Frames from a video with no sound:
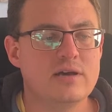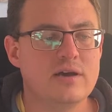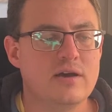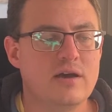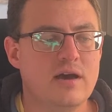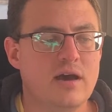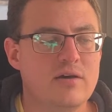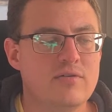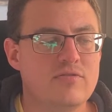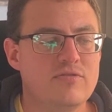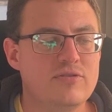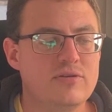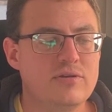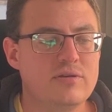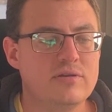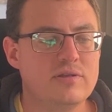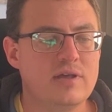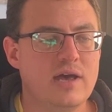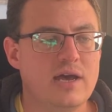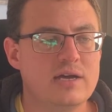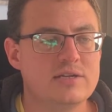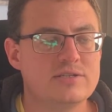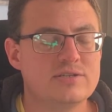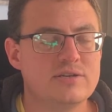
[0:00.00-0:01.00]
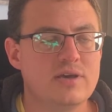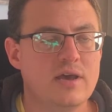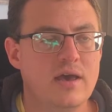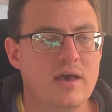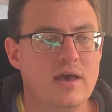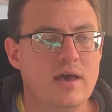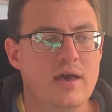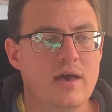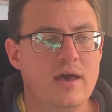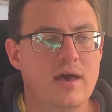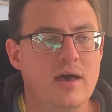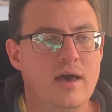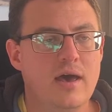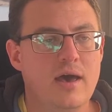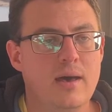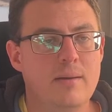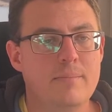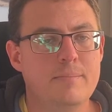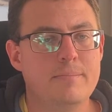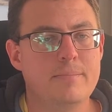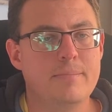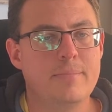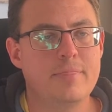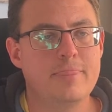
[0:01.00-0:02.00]
I feel that
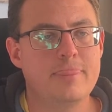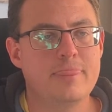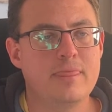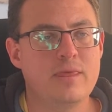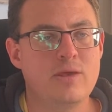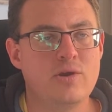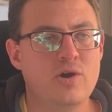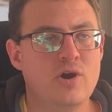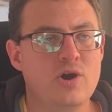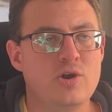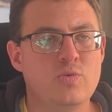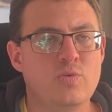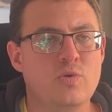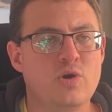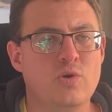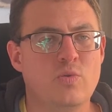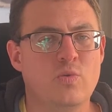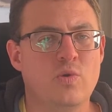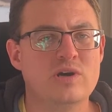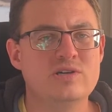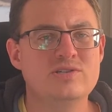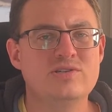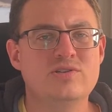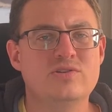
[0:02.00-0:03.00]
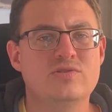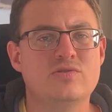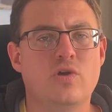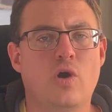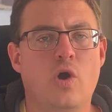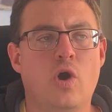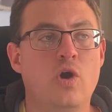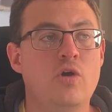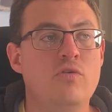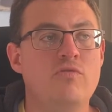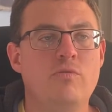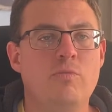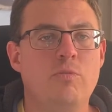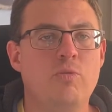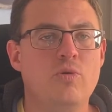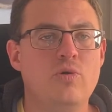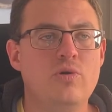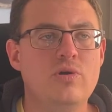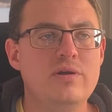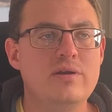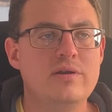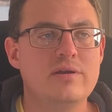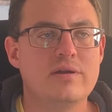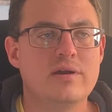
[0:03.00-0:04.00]
it wasn't
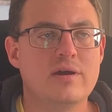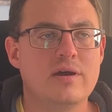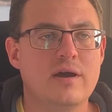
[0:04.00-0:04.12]
overboard.